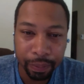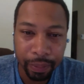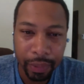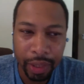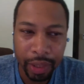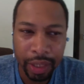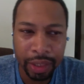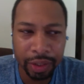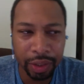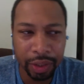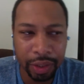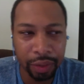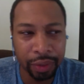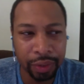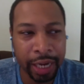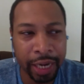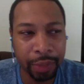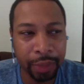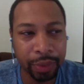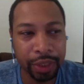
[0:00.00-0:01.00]
Right. So
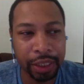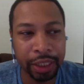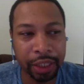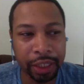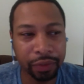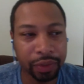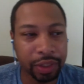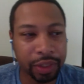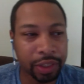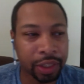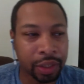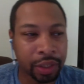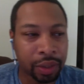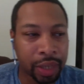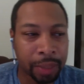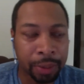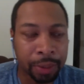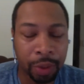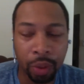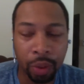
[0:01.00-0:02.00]
that was the difference. So
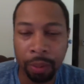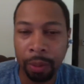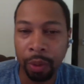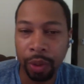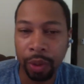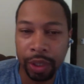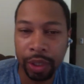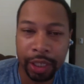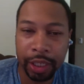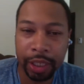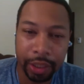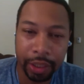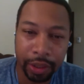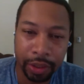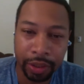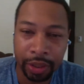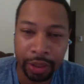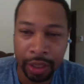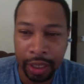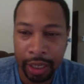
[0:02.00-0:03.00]
I'm doing more
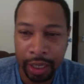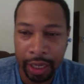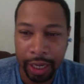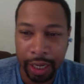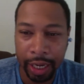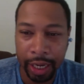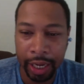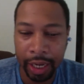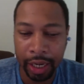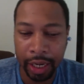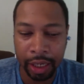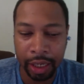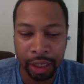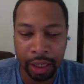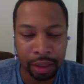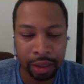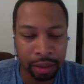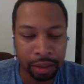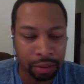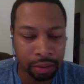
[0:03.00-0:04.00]
deals and
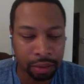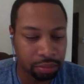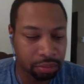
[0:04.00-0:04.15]
uh